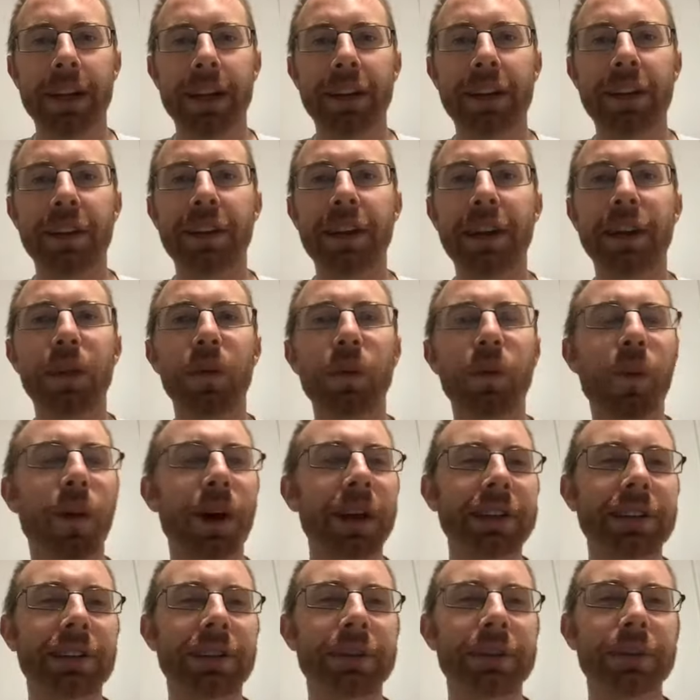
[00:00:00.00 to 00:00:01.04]
You didn't
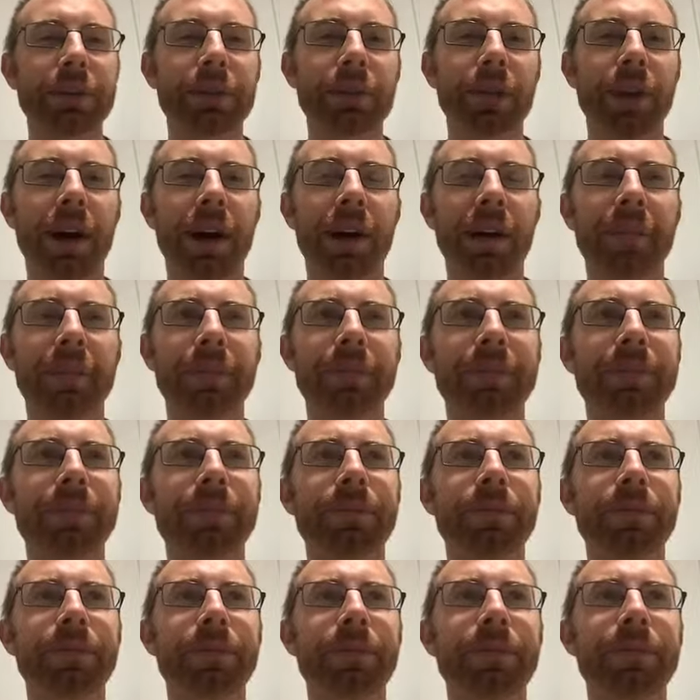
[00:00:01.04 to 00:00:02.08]
want to
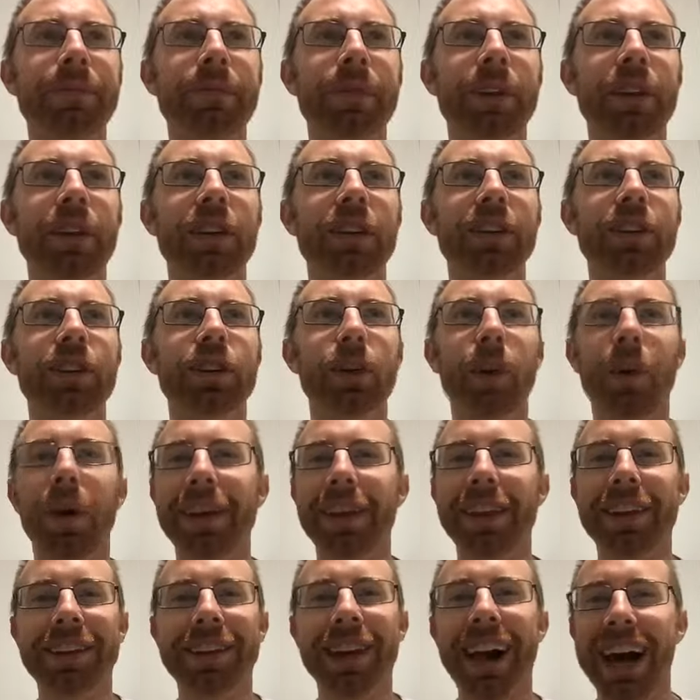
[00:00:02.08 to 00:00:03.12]
join
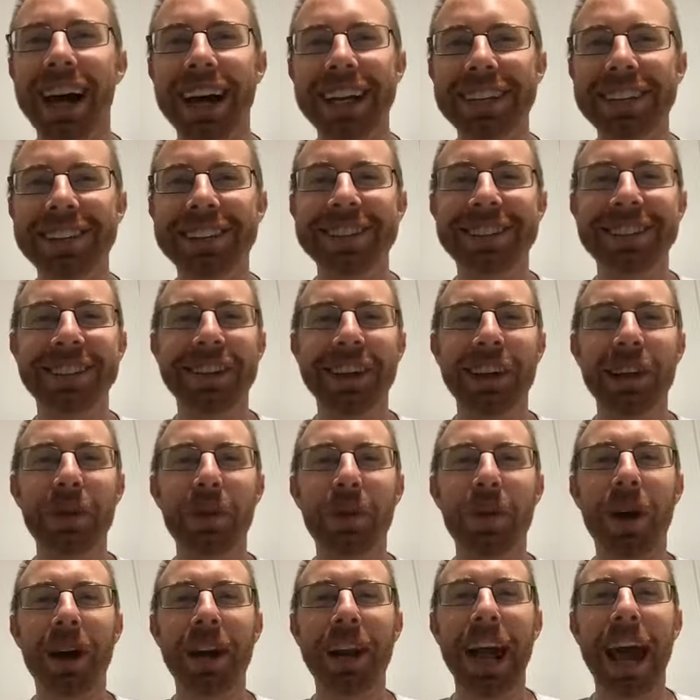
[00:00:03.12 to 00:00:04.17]
the dots. You
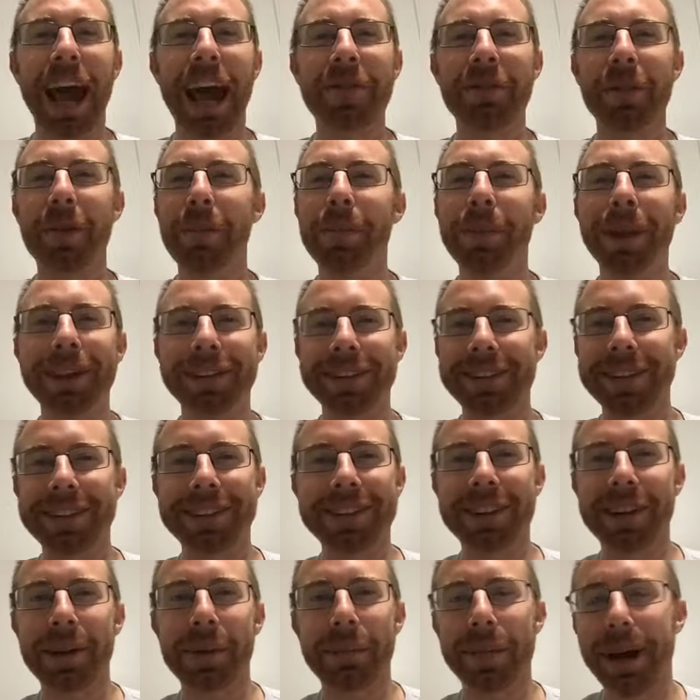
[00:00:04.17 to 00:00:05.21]
didn't want to have a
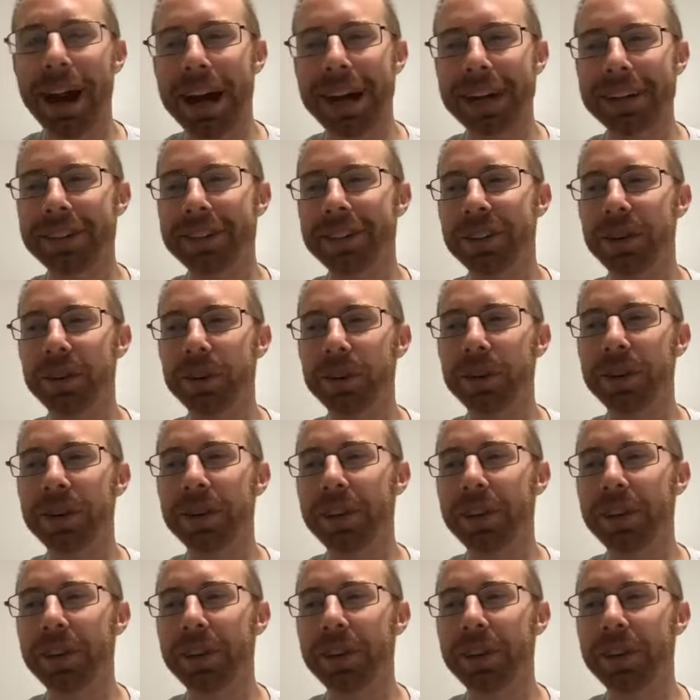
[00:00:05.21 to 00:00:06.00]
business in a box. You